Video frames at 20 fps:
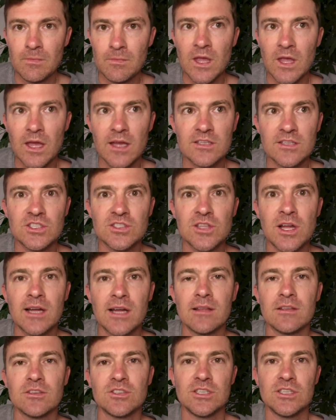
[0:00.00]
Okay, she's
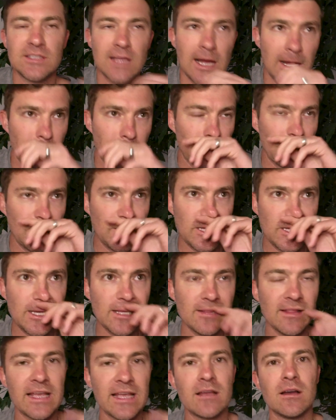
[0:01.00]
not she's not
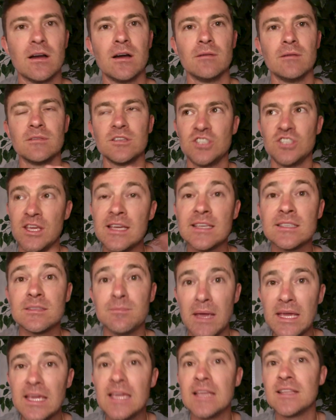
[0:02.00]
really like she is
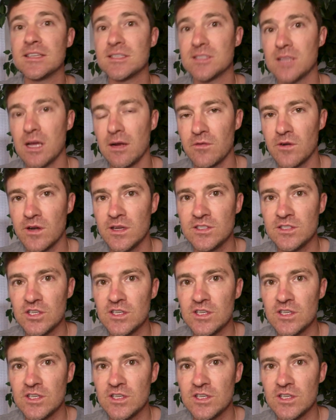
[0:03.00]
making discoveries.